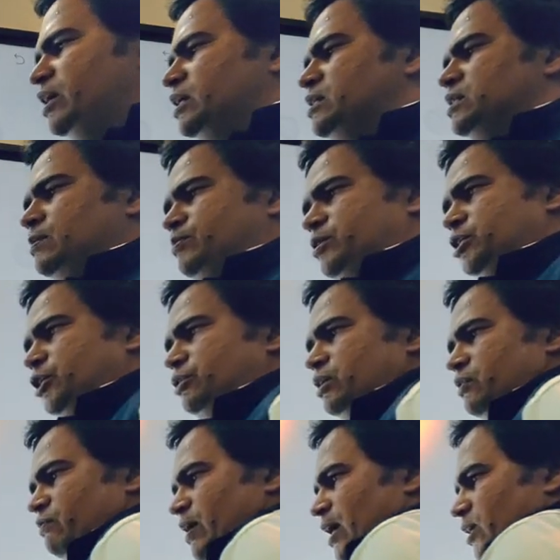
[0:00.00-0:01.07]
can substitute
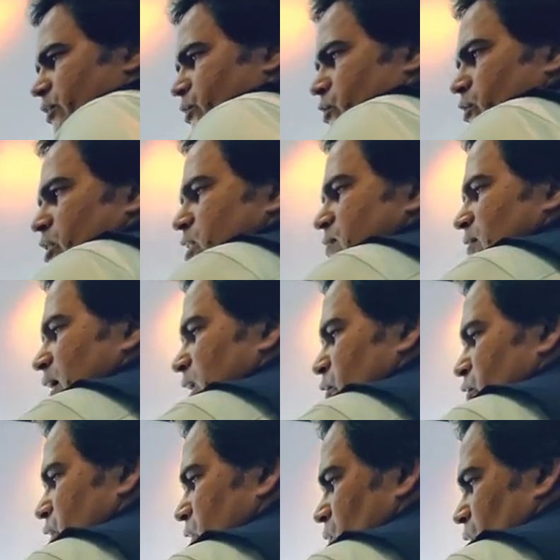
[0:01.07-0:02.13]
their value. So this value
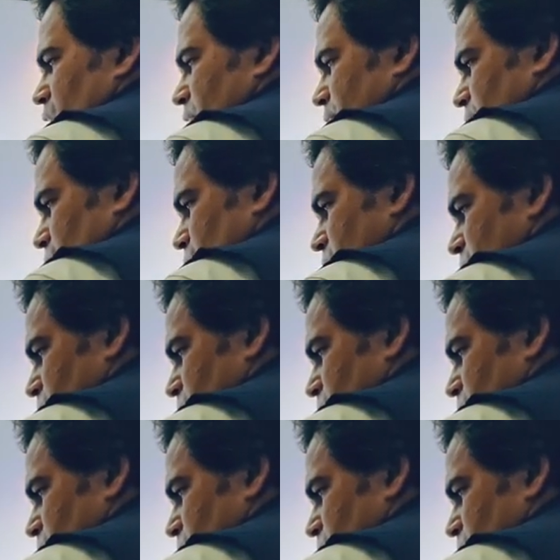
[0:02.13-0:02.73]
we already know is